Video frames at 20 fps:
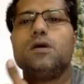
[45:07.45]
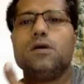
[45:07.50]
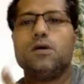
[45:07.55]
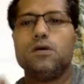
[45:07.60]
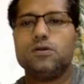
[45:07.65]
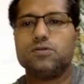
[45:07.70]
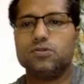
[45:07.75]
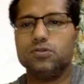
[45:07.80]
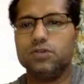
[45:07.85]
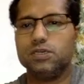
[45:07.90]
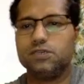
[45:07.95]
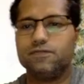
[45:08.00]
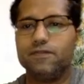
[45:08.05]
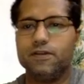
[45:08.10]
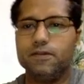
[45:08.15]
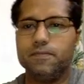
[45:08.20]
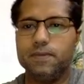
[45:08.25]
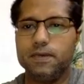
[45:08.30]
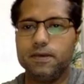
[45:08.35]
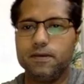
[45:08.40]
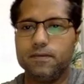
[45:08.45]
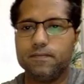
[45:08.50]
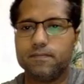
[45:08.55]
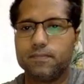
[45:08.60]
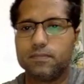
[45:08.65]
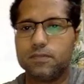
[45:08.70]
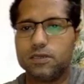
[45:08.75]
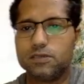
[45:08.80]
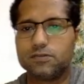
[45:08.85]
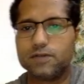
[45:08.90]
So this will be,
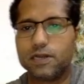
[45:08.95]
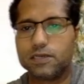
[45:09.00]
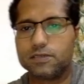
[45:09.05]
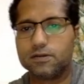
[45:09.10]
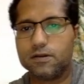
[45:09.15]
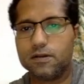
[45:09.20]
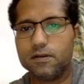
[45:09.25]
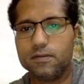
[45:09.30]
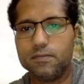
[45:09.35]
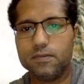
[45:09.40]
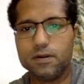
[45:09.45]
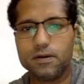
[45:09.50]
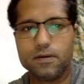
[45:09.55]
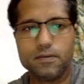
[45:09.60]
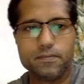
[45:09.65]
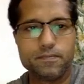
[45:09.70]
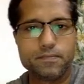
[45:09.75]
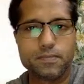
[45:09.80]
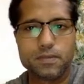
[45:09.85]
this rational number